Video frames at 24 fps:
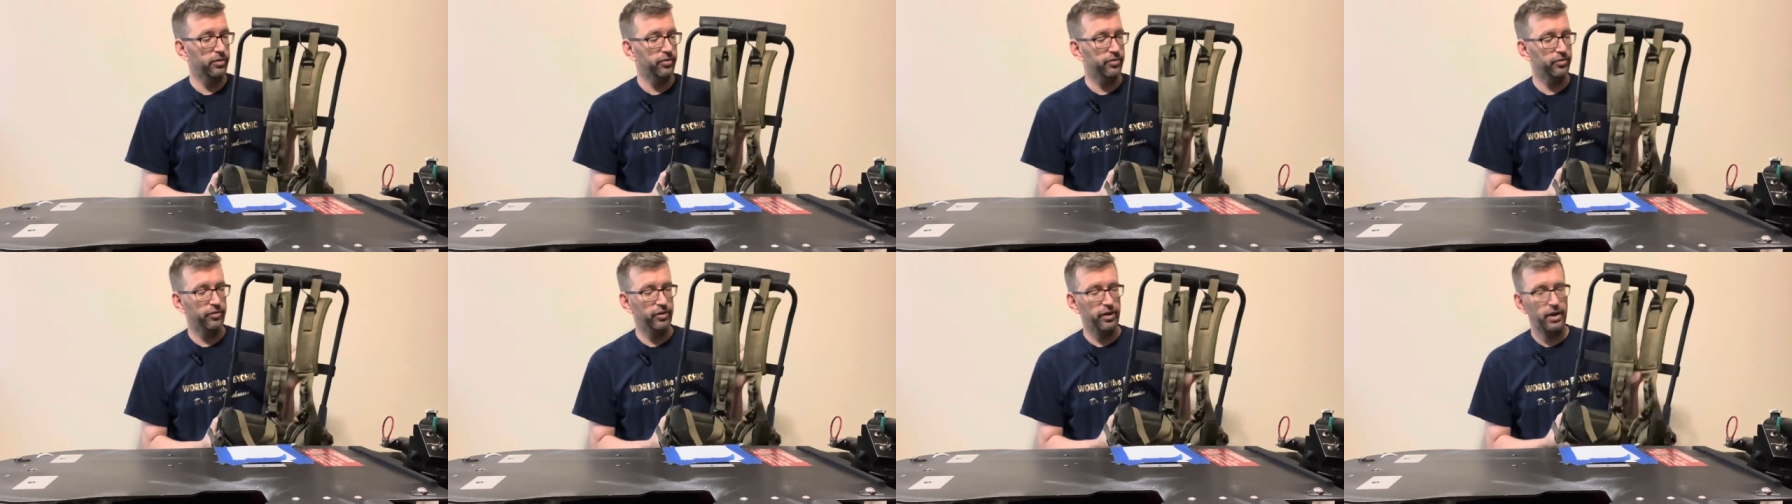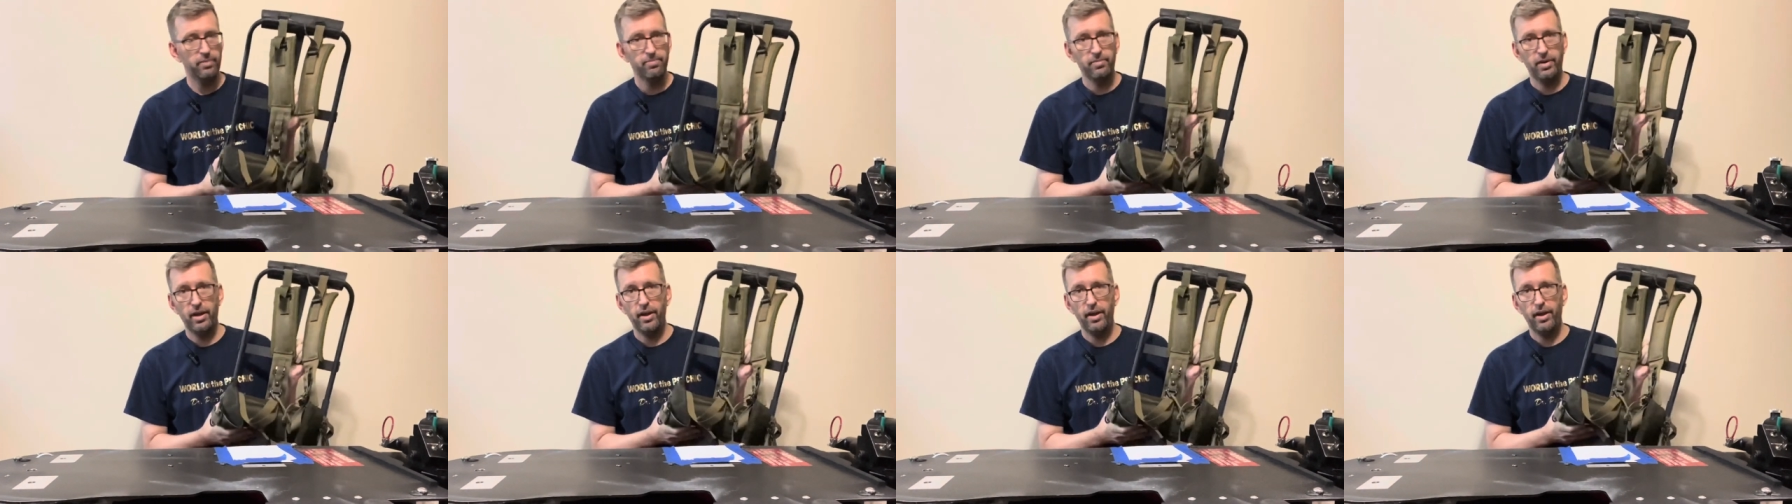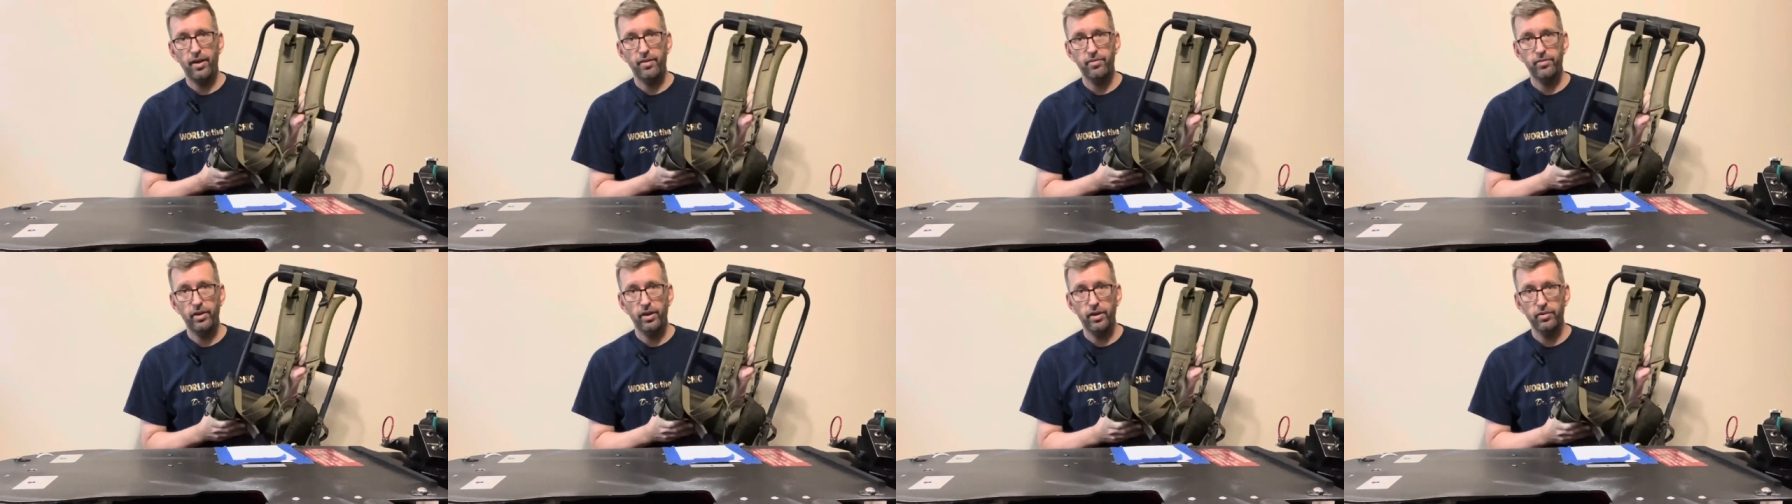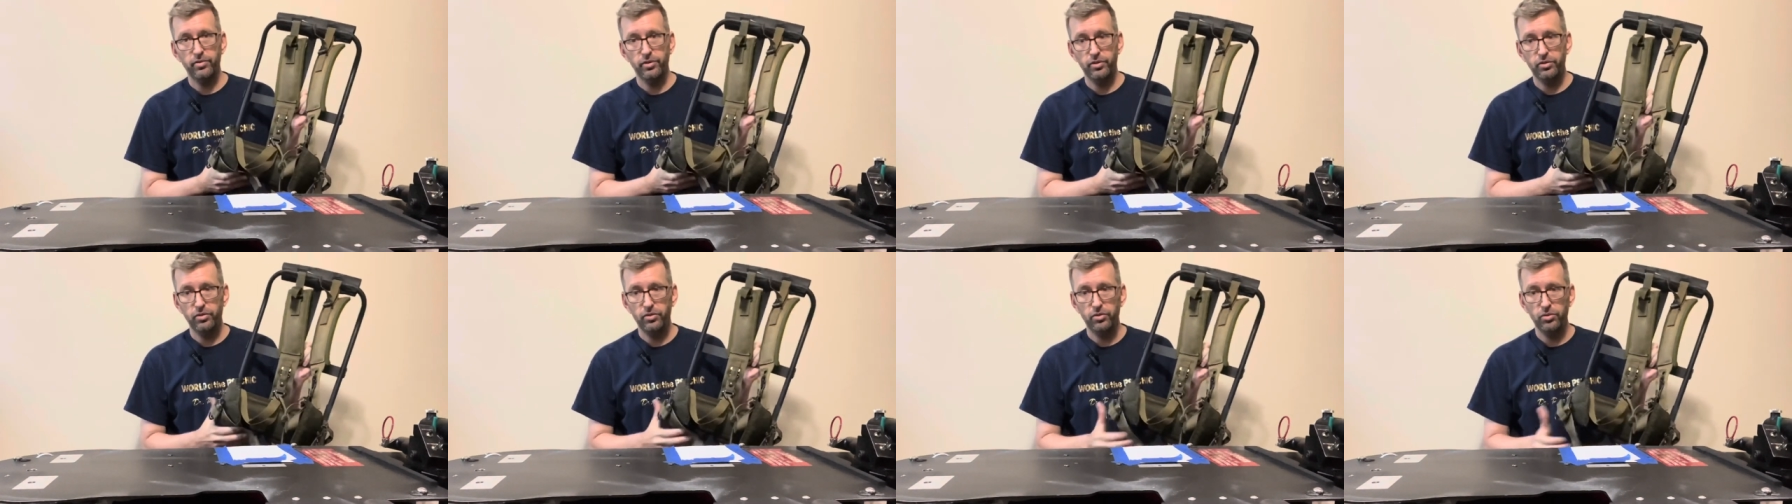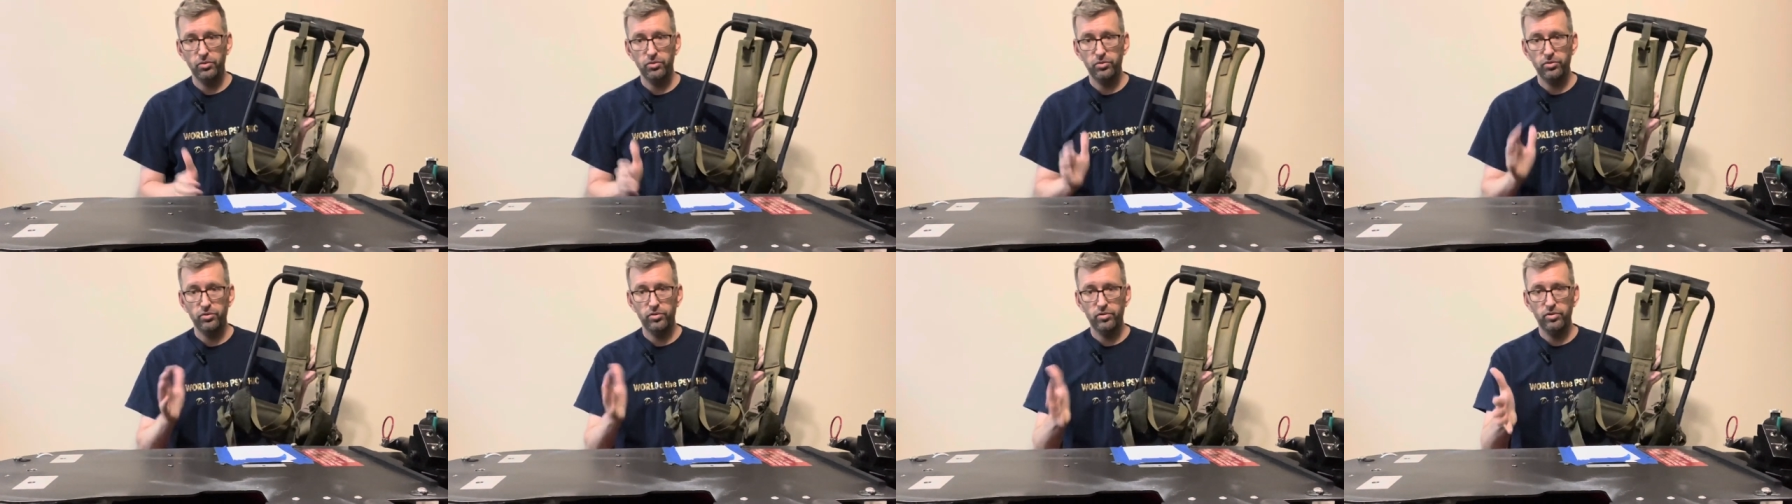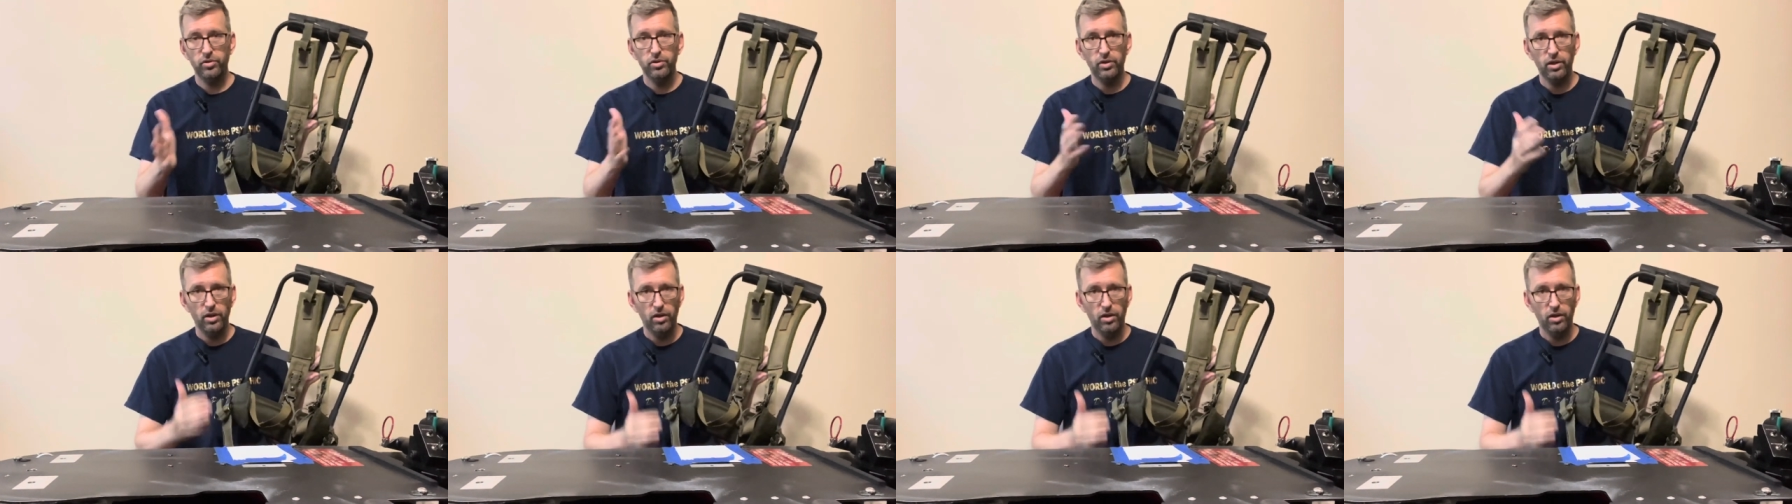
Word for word: frame I have ever used